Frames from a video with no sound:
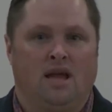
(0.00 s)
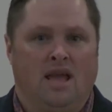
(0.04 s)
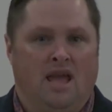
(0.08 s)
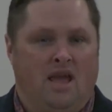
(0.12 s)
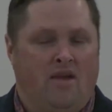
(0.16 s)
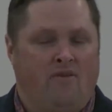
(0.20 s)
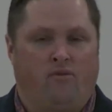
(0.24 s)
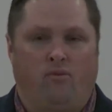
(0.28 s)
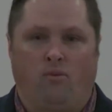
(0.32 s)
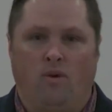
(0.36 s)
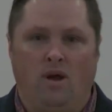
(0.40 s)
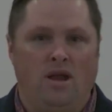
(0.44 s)

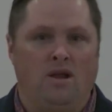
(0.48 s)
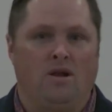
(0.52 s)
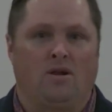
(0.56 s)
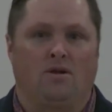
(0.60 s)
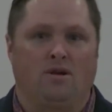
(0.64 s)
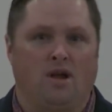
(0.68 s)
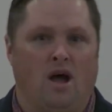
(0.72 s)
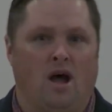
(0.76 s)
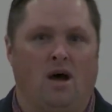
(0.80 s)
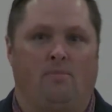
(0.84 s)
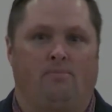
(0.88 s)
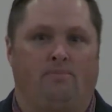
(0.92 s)
If we are
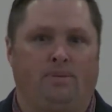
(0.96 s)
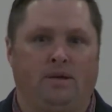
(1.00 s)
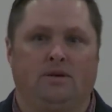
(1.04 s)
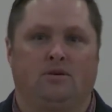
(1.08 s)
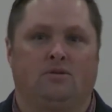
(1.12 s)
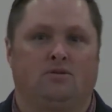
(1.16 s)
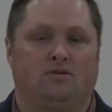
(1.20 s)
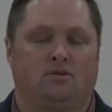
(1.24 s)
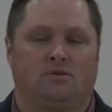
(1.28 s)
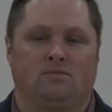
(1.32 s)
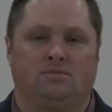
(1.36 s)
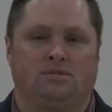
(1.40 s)
not
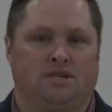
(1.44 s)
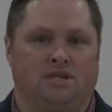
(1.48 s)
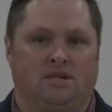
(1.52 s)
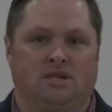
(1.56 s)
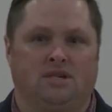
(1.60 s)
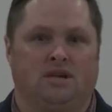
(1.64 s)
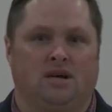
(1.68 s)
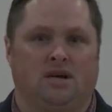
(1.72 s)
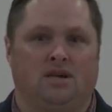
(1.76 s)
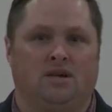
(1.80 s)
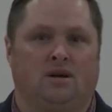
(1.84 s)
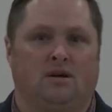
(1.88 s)
pilgrims in
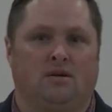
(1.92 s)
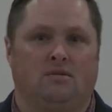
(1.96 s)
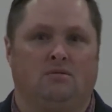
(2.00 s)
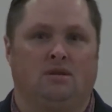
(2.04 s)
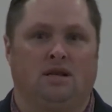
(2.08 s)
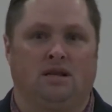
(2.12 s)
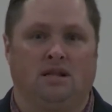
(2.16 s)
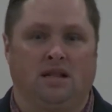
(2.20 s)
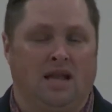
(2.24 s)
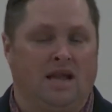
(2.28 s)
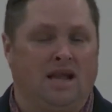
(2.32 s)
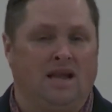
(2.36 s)
an
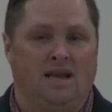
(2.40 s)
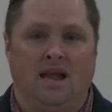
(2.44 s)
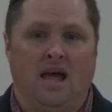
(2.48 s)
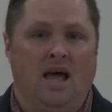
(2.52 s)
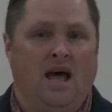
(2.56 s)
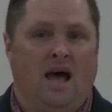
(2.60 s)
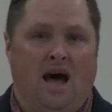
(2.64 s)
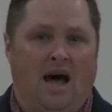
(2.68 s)
unholy land,